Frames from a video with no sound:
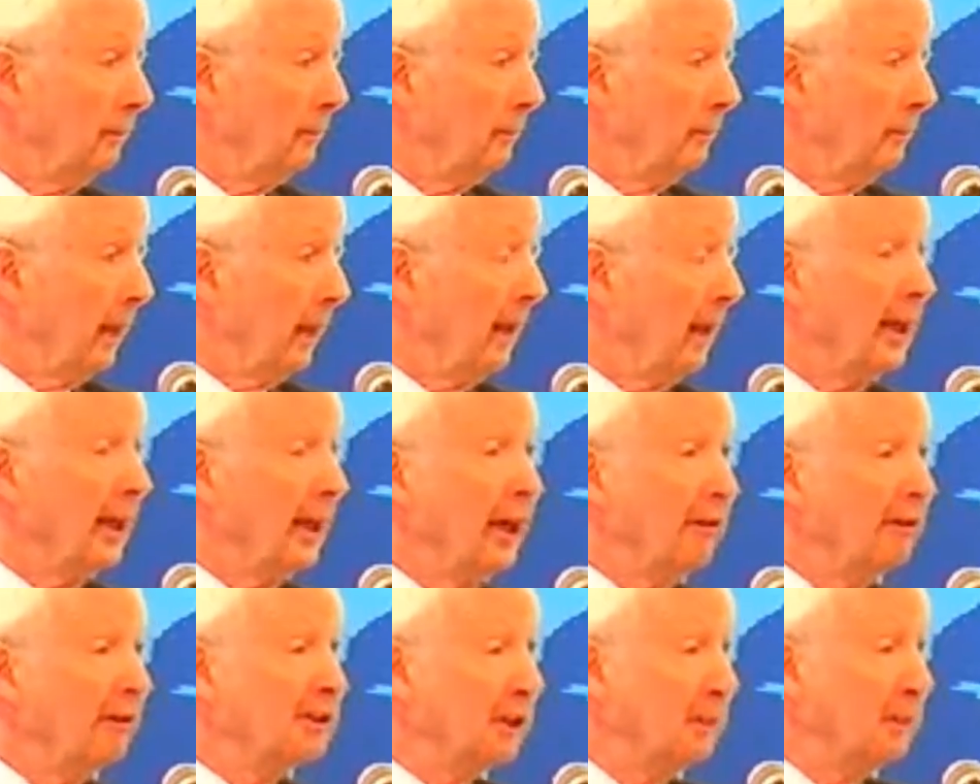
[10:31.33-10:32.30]
And here
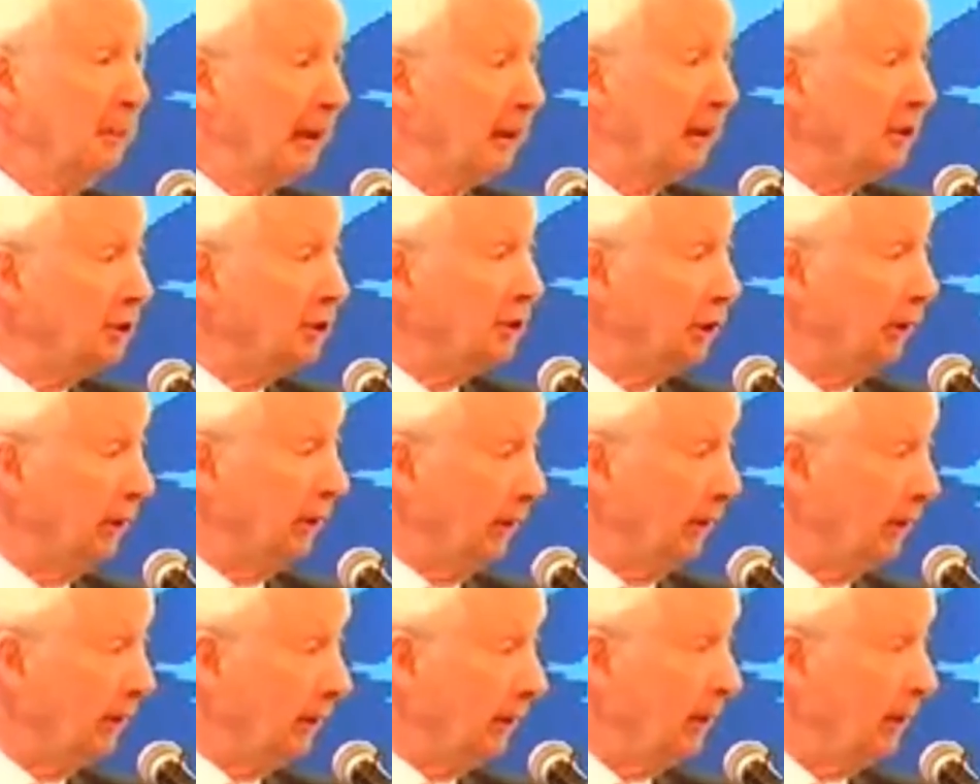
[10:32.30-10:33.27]
is a minister
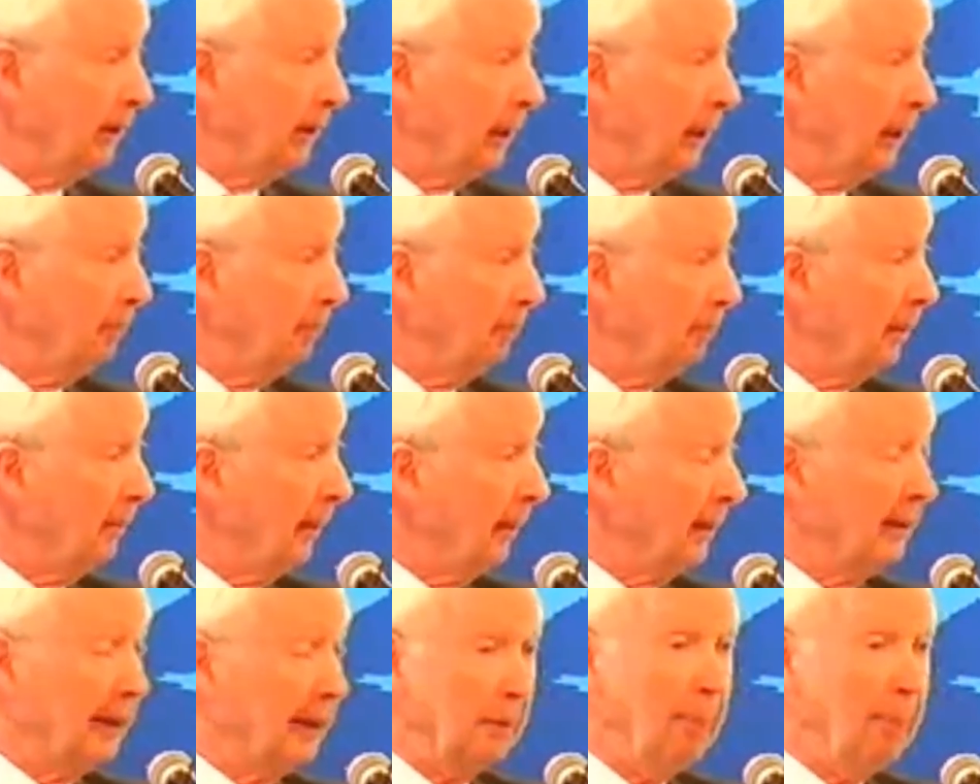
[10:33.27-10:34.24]

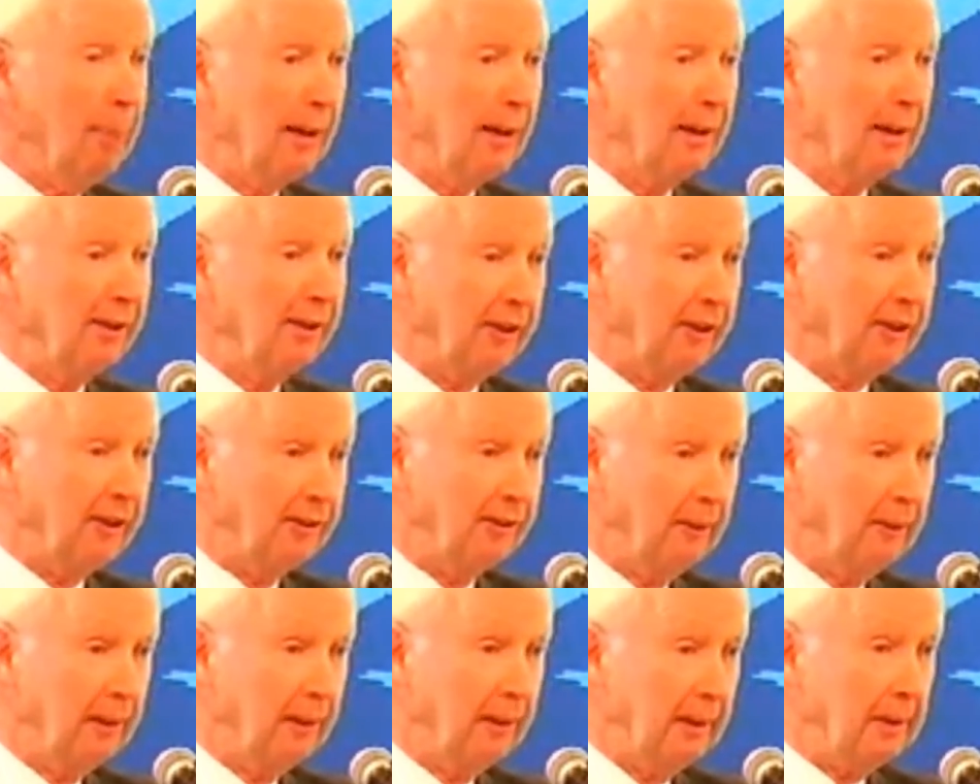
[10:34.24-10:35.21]
implementing policies
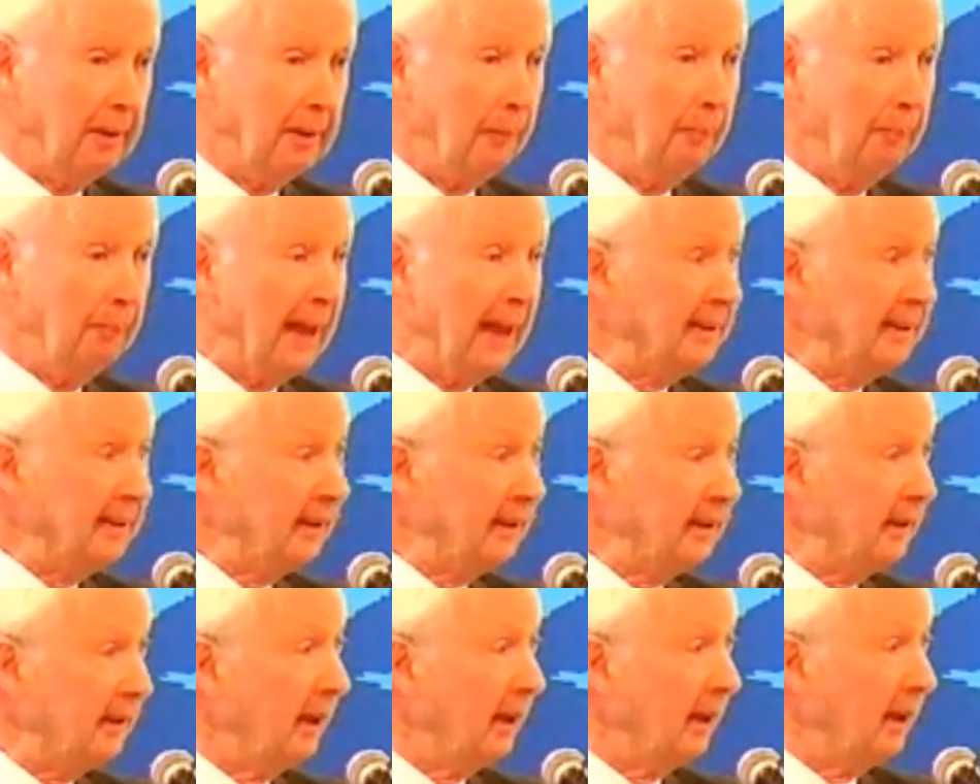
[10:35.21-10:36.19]

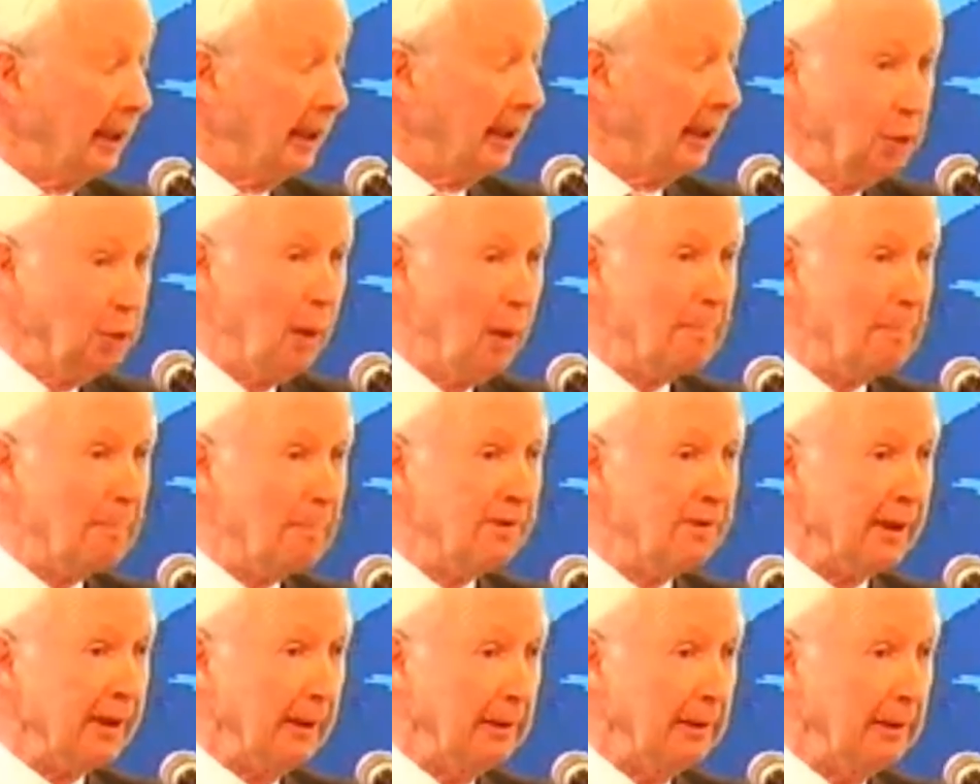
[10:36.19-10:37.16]
based on his
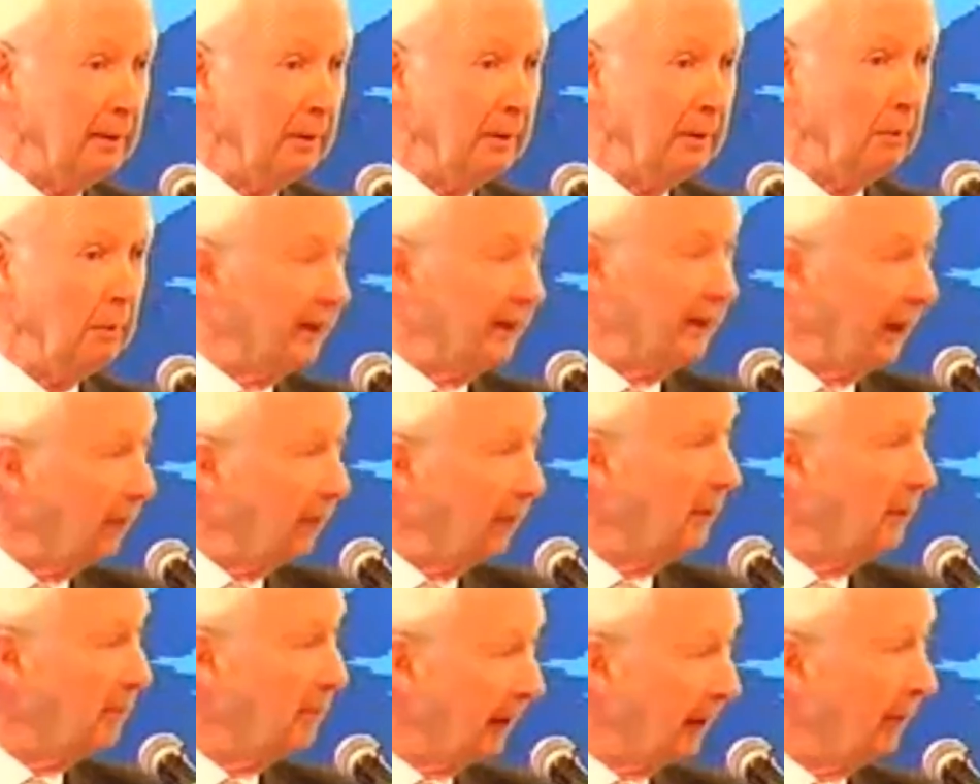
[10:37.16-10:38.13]
whimsy without the
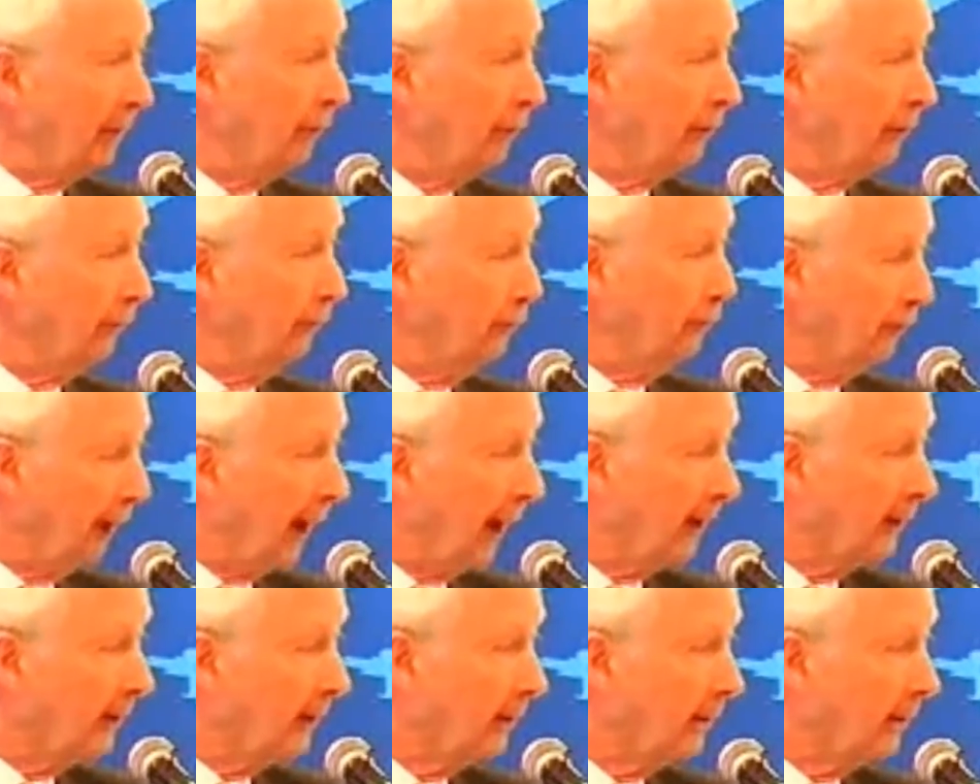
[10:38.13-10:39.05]
benefit of fact.